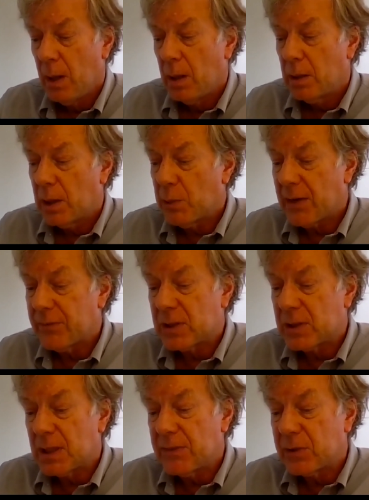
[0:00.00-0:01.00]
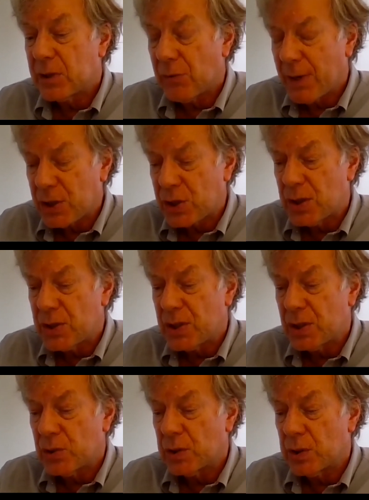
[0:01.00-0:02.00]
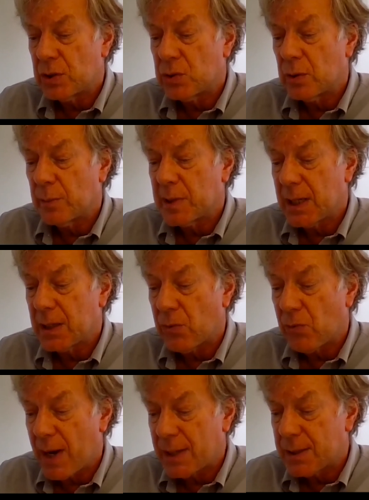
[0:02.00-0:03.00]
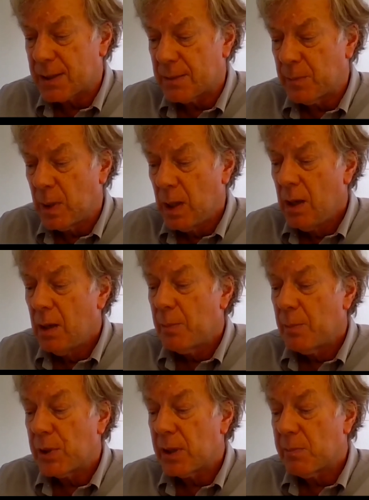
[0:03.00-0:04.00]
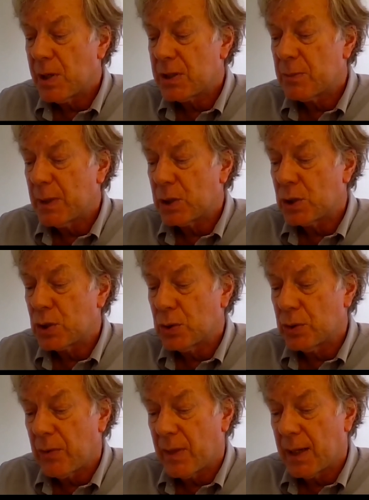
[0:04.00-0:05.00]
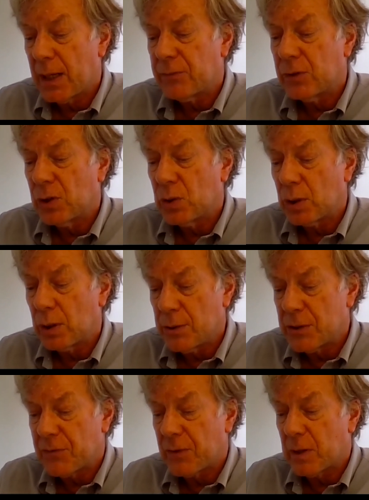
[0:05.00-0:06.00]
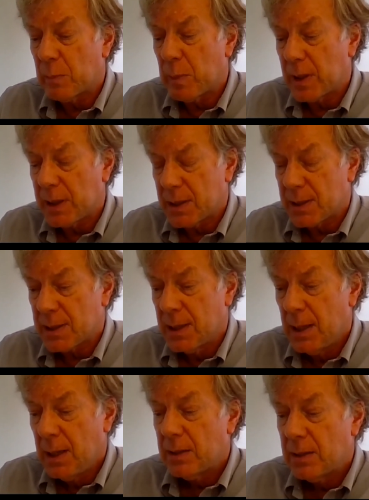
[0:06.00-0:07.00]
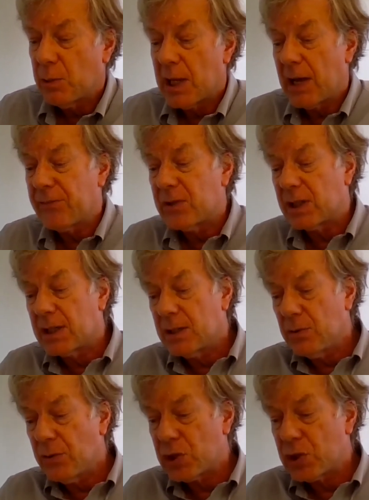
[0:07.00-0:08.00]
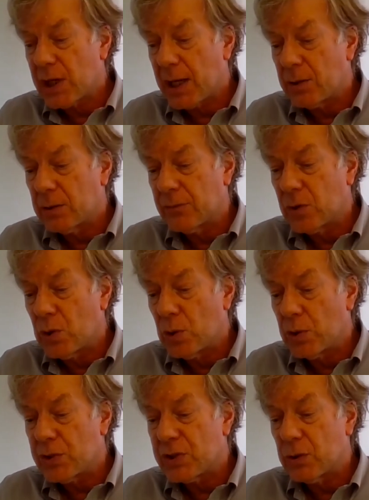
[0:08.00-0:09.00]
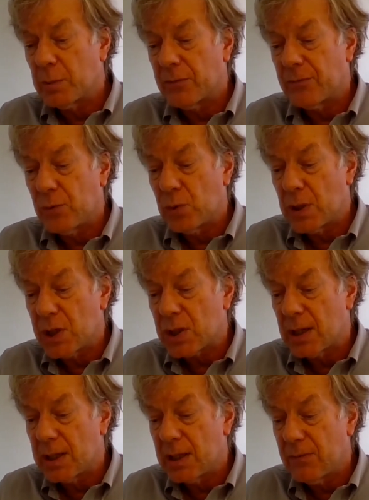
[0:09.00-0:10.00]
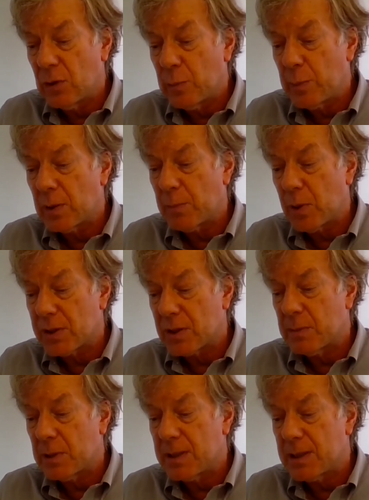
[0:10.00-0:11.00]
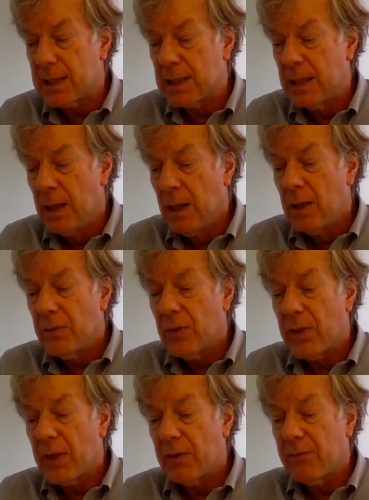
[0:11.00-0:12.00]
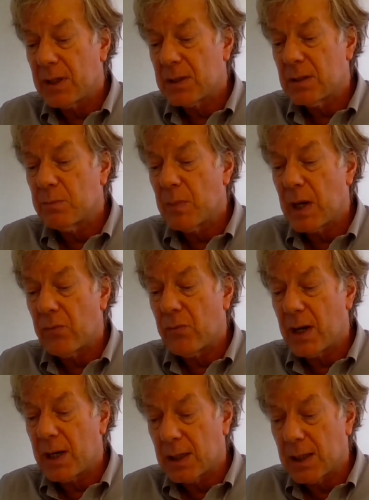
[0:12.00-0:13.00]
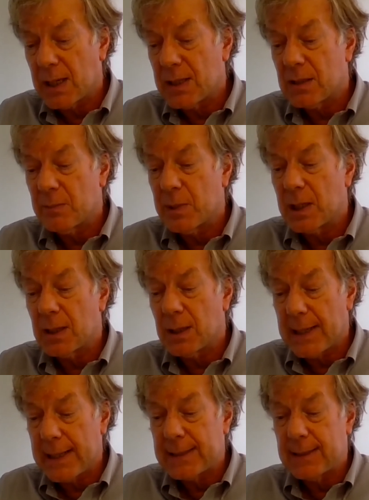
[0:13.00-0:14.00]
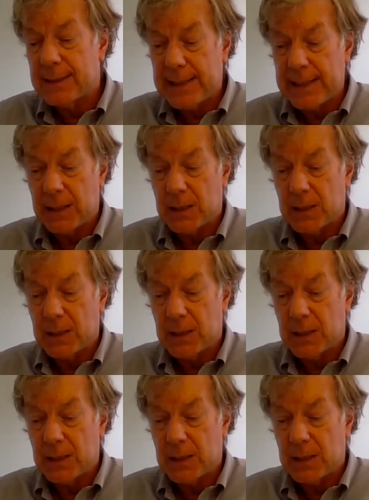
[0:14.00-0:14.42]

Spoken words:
They would have to leave directions in order to obtain the ransom, but they must make sure that they left no clues for the police. They would have to kill the child, of course. It would be foolish to leave open the possibility that their victim might recognize them at a later date.